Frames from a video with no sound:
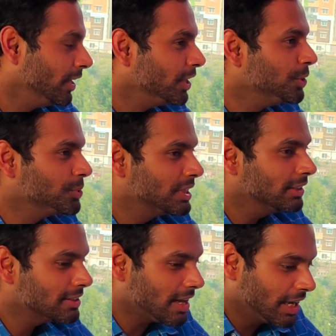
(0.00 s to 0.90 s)
Using
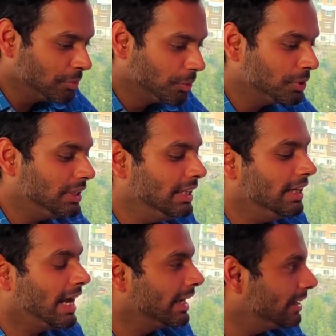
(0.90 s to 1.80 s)
this
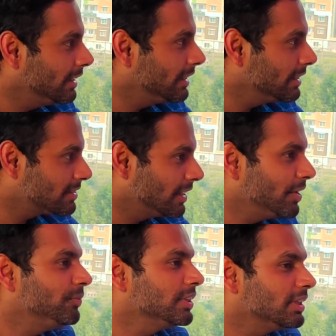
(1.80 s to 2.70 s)
IoT, analytics and
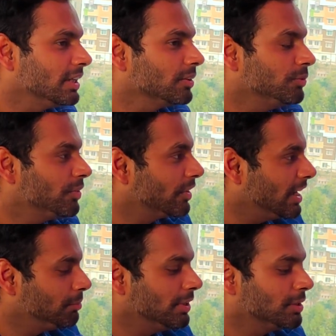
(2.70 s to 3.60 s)
everything, we were
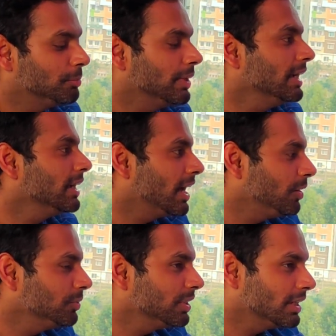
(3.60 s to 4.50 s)
able to bring
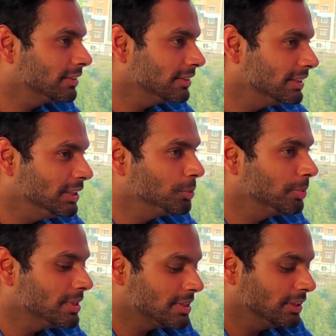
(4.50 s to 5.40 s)
down that
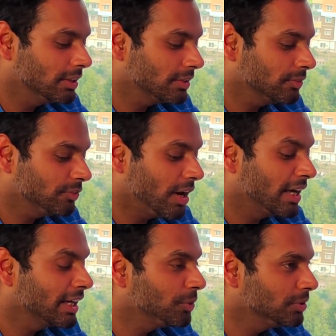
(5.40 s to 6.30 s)
32% of
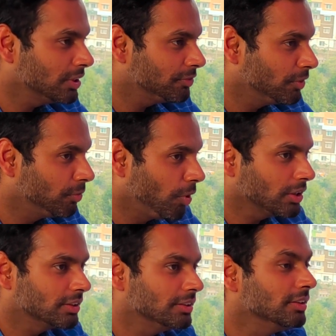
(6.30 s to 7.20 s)
unaccounted for
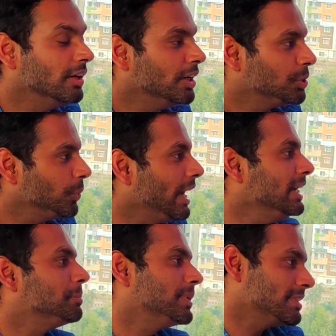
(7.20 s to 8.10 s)
water to
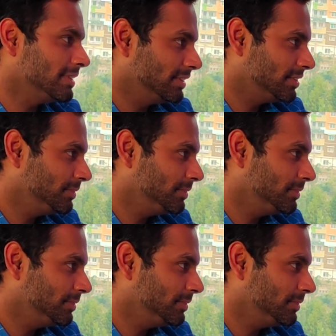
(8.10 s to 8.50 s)
8%.